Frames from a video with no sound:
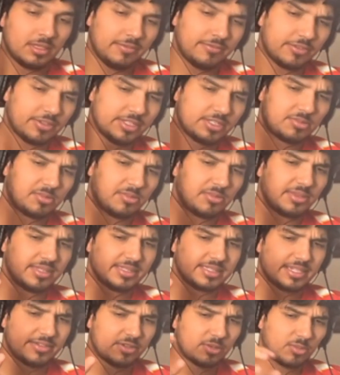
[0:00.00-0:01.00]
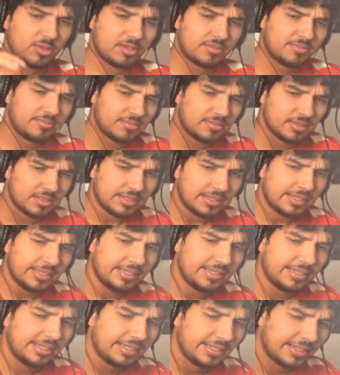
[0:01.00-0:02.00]
For this one, we'll list everyone.
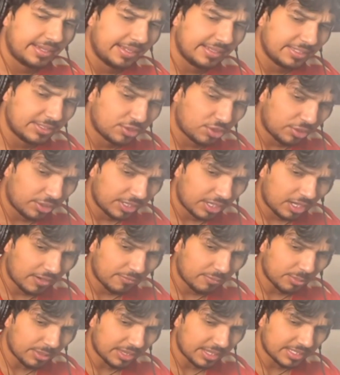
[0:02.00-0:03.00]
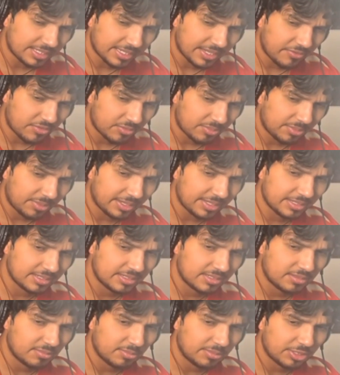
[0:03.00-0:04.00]
Starting off with 7th
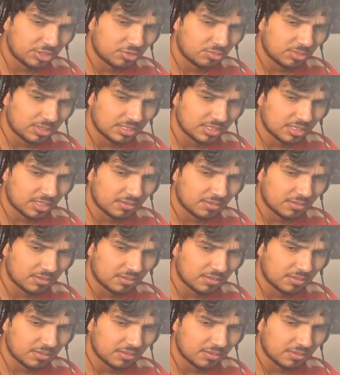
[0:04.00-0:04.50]
place, which was